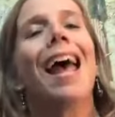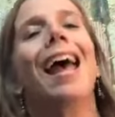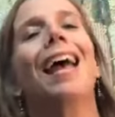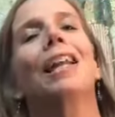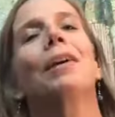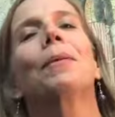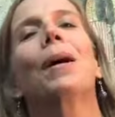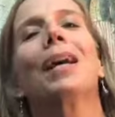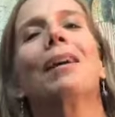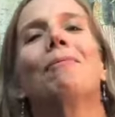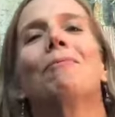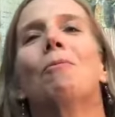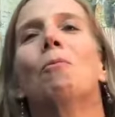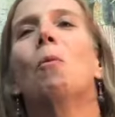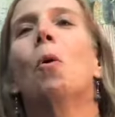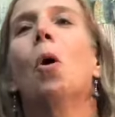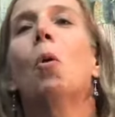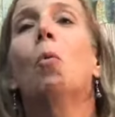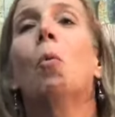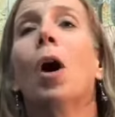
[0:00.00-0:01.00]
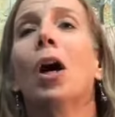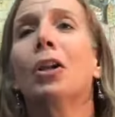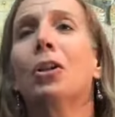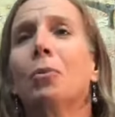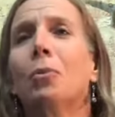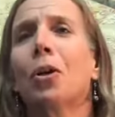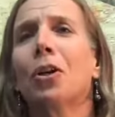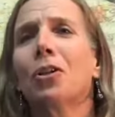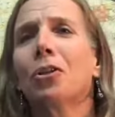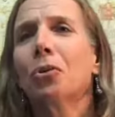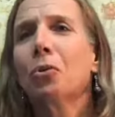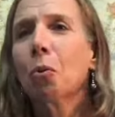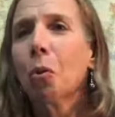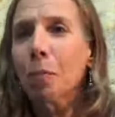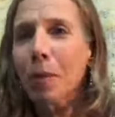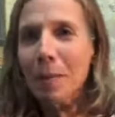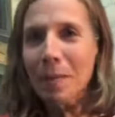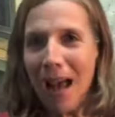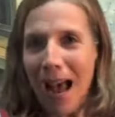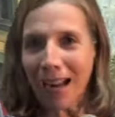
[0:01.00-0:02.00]
Anyway, Wanda Wonders
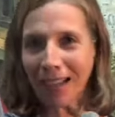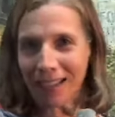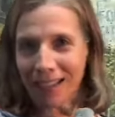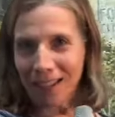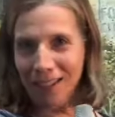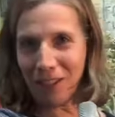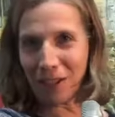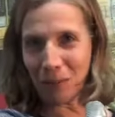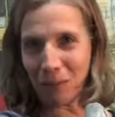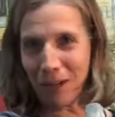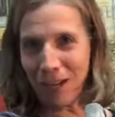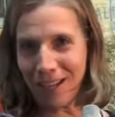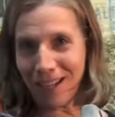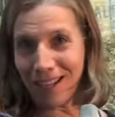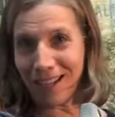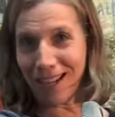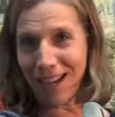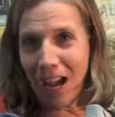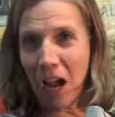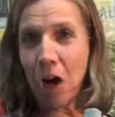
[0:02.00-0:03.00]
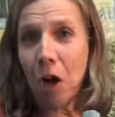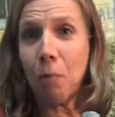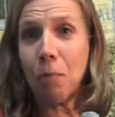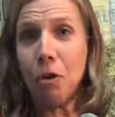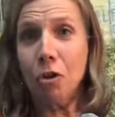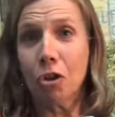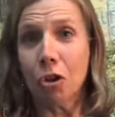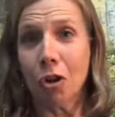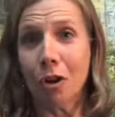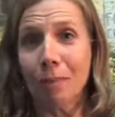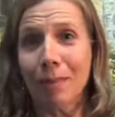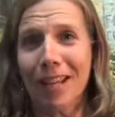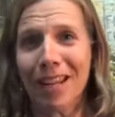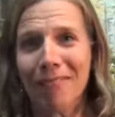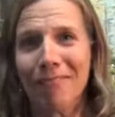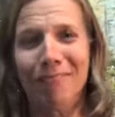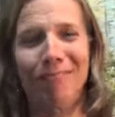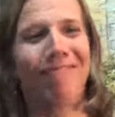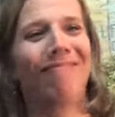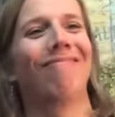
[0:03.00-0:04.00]
will be back next week. I hope you join
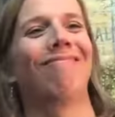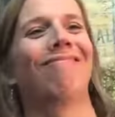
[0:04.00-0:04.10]
me.